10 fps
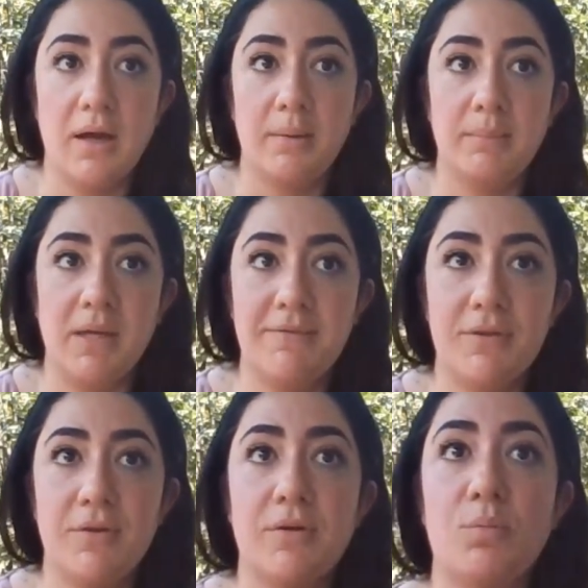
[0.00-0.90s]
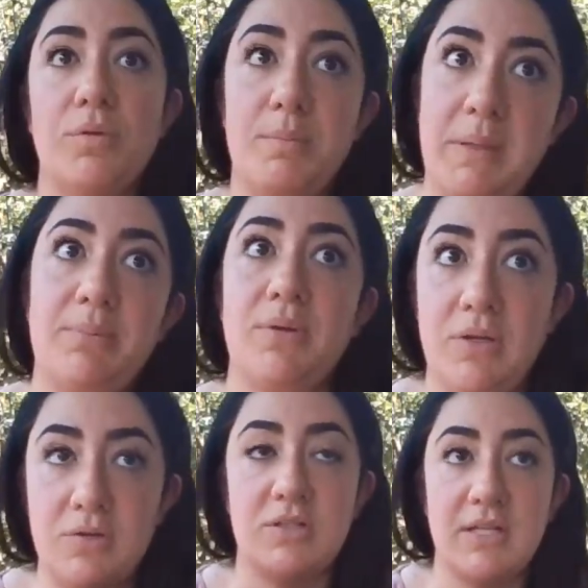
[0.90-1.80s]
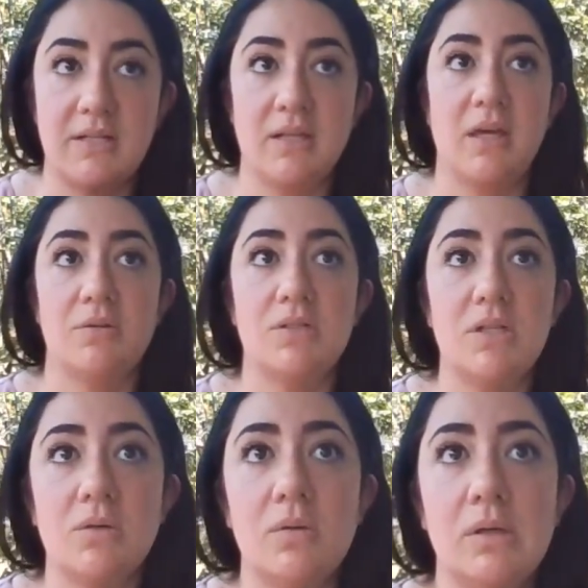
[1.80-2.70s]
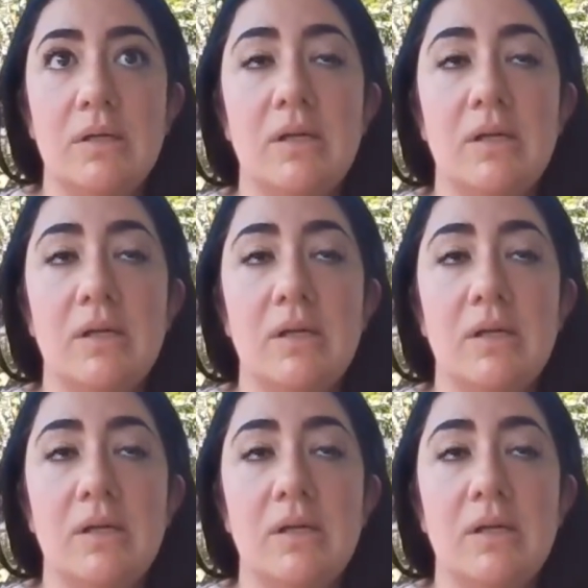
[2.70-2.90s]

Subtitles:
even though they're the people you should technically go to.